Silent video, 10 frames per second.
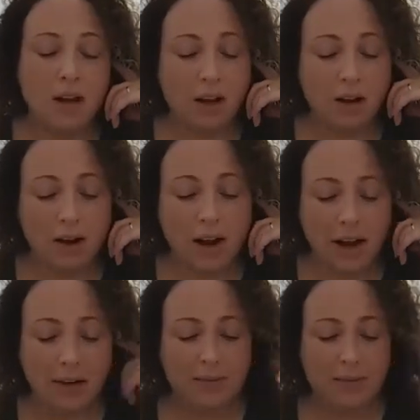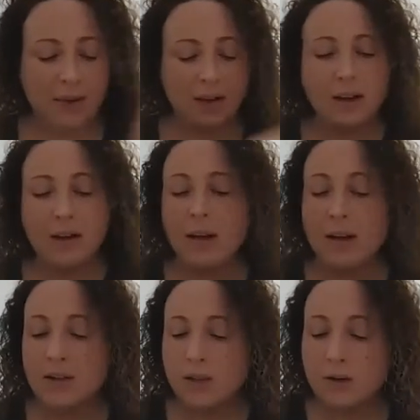All right.
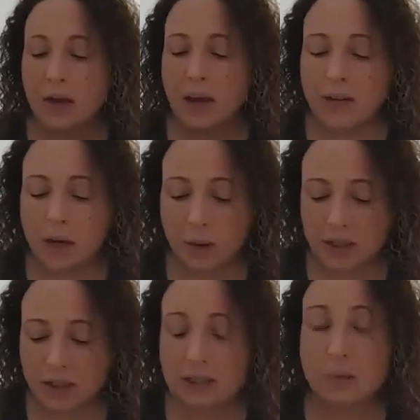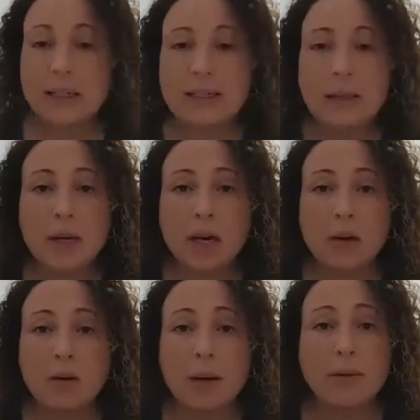So if you have any questions, please let me
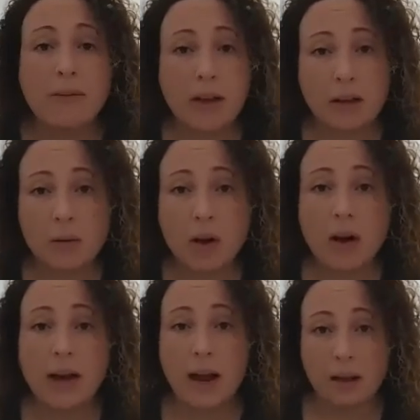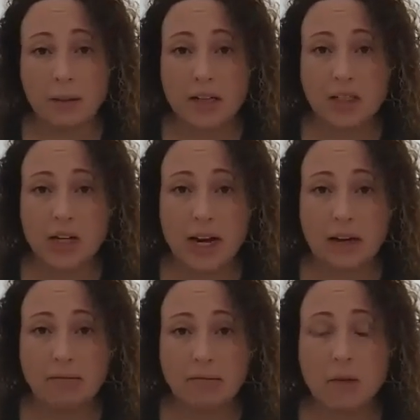know. I'm available on LMS chat,
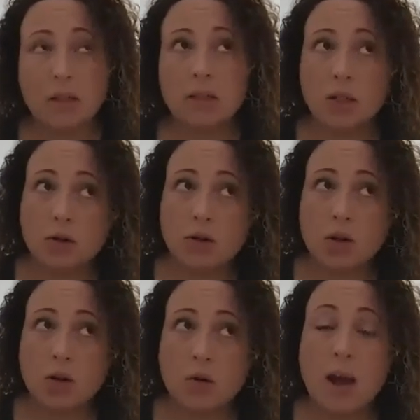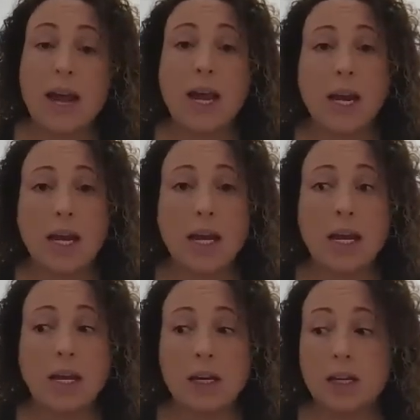Dojo,
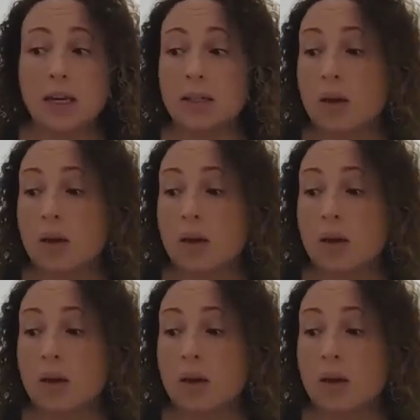and